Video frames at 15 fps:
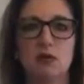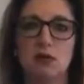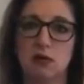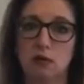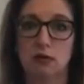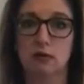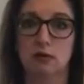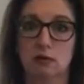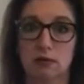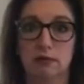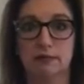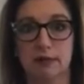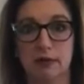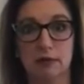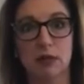quote
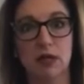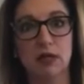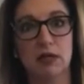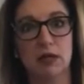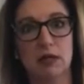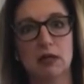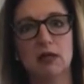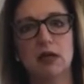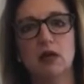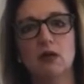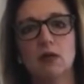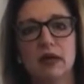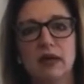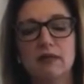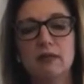unquote, free money.
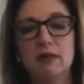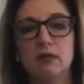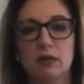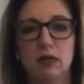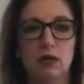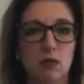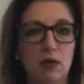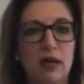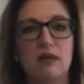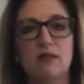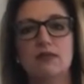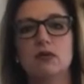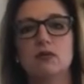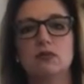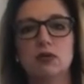Even,
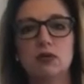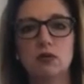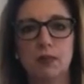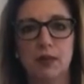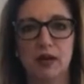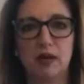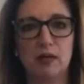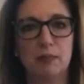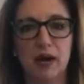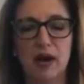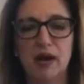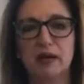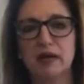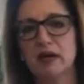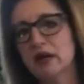if you do pay it
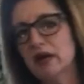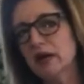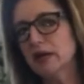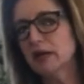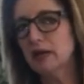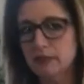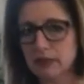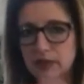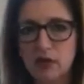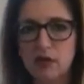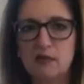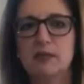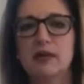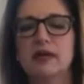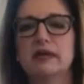back, give
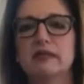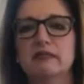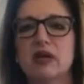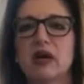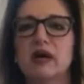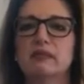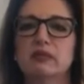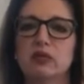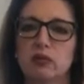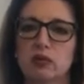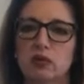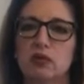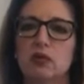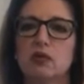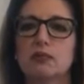yourself plenty of time to
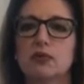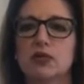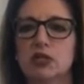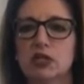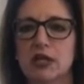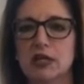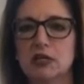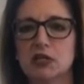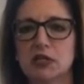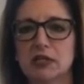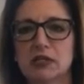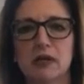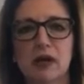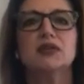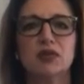accrue
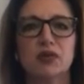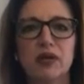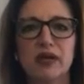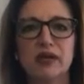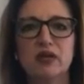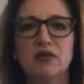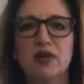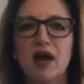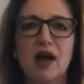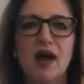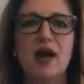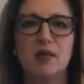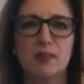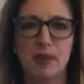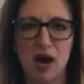appreciation so that you're not
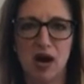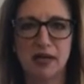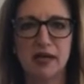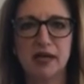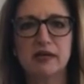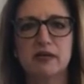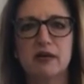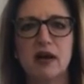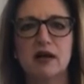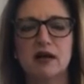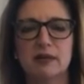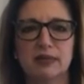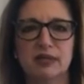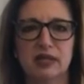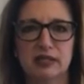out of pocket, you're not
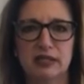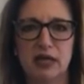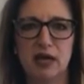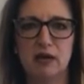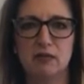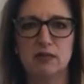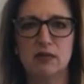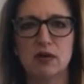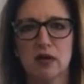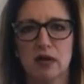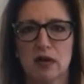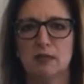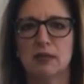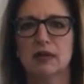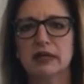upside down.
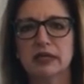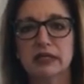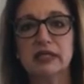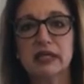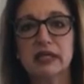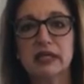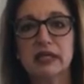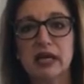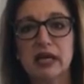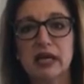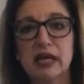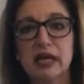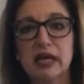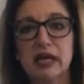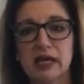But like I said,
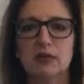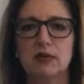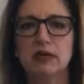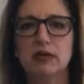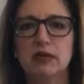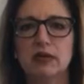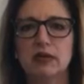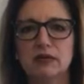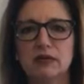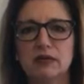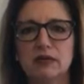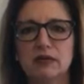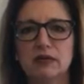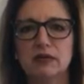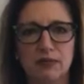
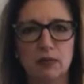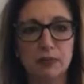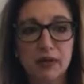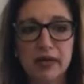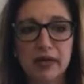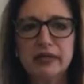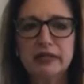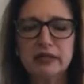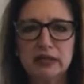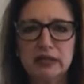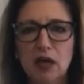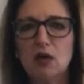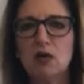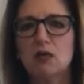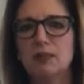if you're planning to
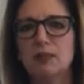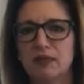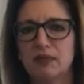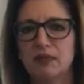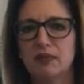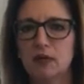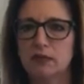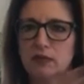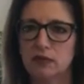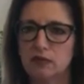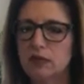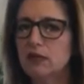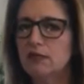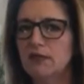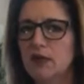sell before the 3 to
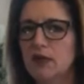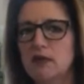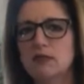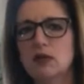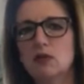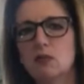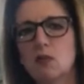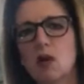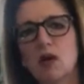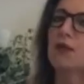5 year mark,